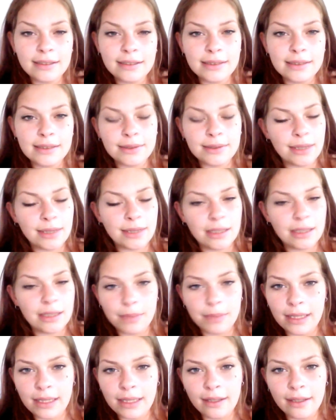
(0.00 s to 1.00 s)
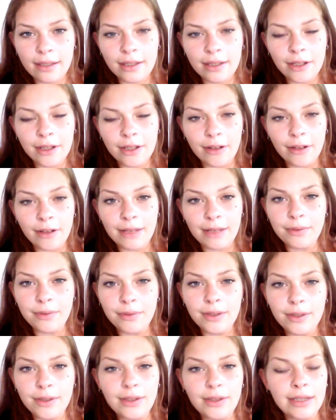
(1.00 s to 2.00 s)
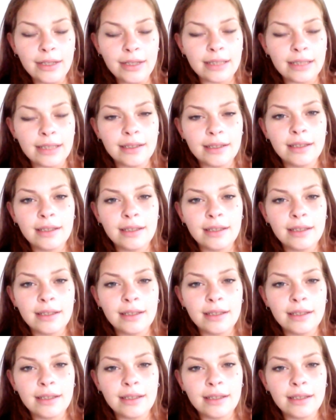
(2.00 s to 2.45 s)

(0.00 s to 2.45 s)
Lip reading: Just try to be grateful and